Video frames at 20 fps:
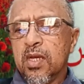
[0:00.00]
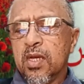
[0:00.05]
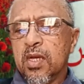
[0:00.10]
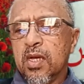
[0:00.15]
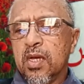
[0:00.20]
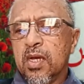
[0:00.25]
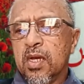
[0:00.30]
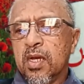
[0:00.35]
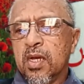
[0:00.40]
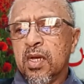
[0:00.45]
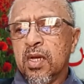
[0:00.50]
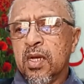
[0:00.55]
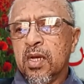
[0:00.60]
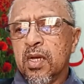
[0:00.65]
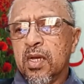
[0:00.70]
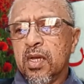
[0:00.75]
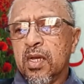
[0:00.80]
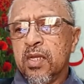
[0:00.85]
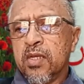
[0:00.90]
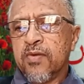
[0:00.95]

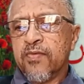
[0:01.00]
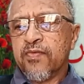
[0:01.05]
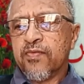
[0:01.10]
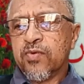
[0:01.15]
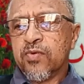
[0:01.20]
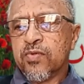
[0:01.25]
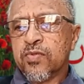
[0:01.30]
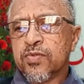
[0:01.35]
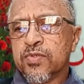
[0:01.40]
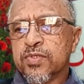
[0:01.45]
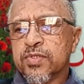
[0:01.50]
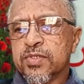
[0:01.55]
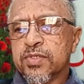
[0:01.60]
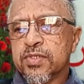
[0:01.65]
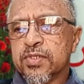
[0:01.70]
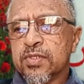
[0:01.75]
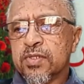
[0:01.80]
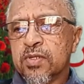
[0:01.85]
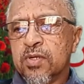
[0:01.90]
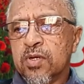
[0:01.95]
And of course, the
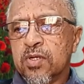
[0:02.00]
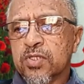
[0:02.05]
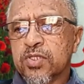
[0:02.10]
last